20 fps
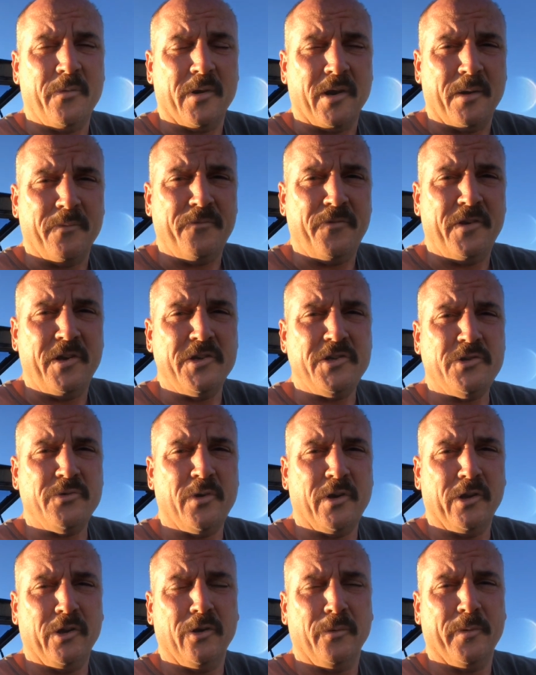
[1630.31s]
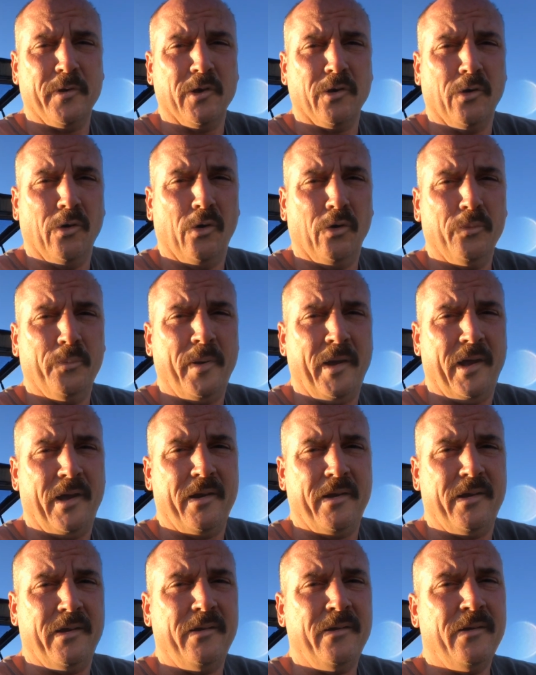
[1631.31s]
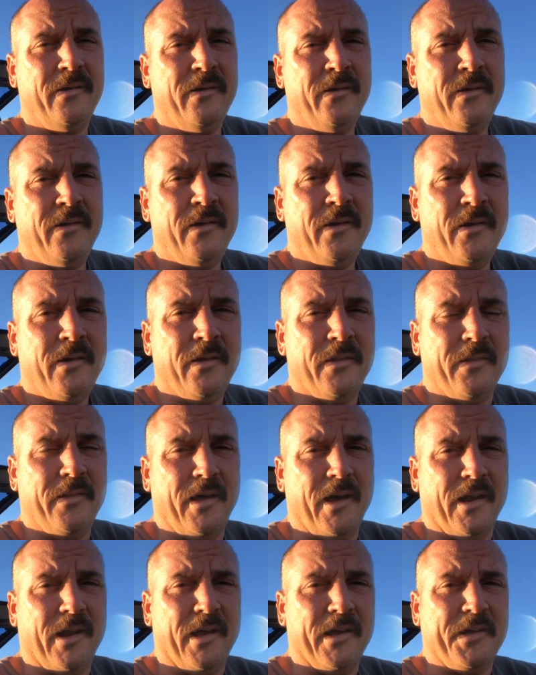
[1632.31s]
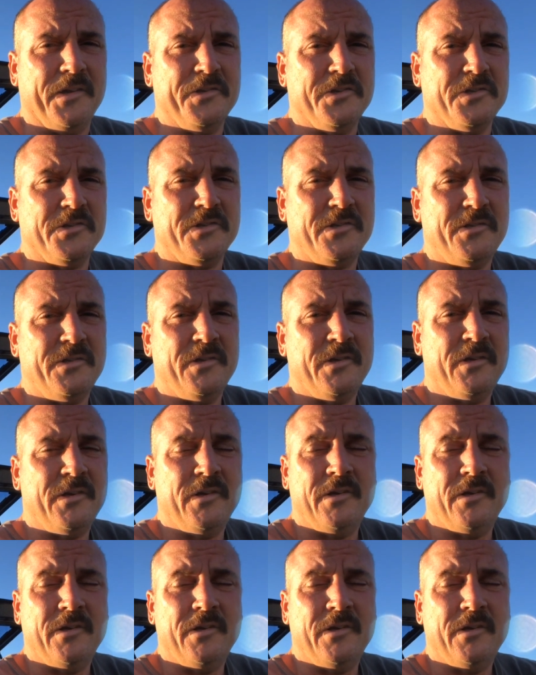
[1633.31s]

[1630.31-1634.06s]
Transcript: when I'm finished doing a little bit of gold panning, that I can just